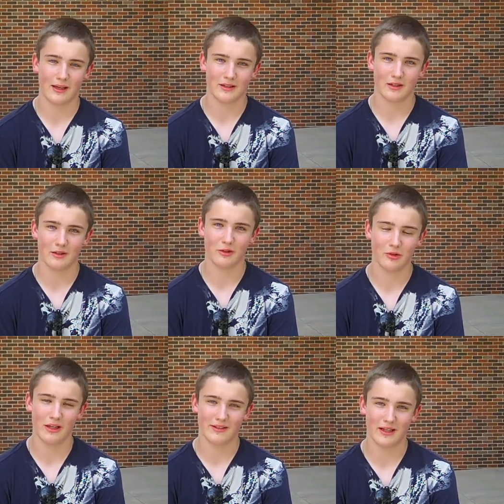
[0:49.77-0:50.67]
It has a
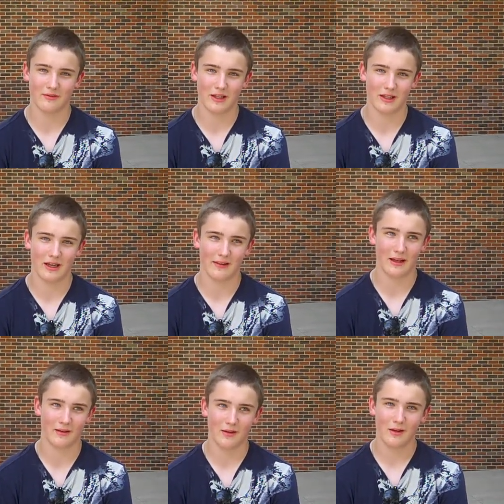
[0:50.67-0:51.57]
unique set of DNA
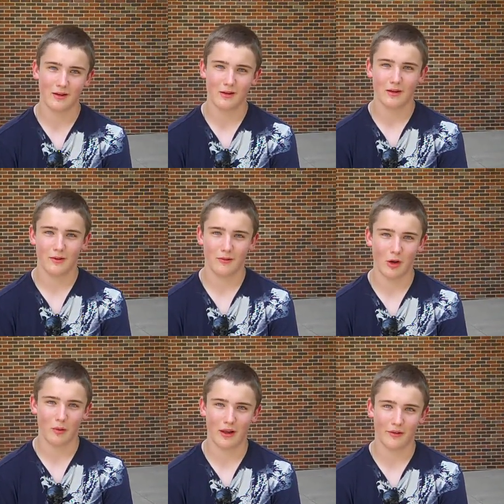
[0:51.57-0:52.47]
that
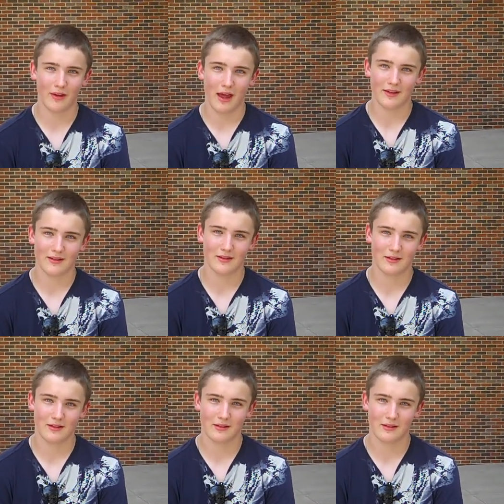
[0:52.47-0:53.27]
no one else has.